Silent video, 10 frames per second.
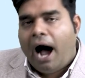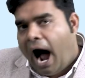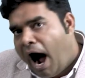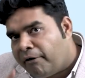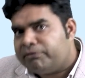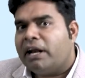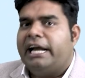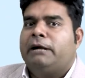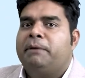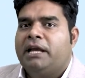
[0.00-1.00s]
After
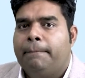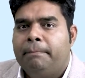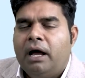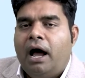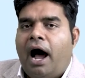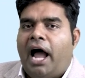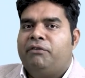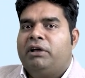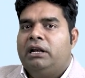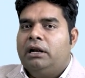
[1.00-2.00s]
8 p.m.,
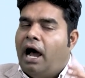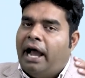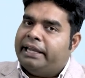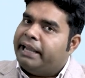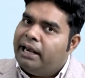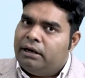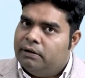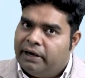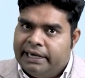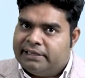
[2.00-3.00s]
I can
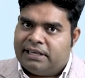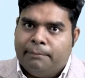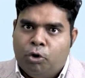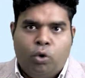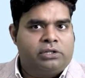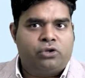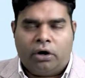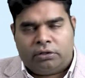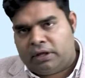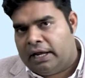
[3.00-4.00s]
read some notes
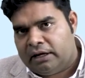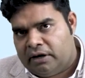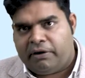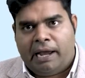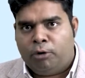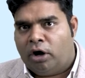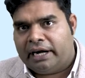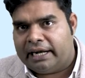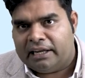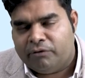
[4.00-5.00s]
or thing if I am not
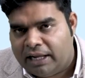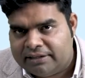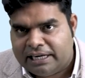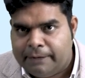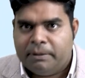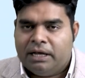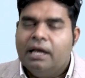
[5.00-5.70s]
getting well sleep,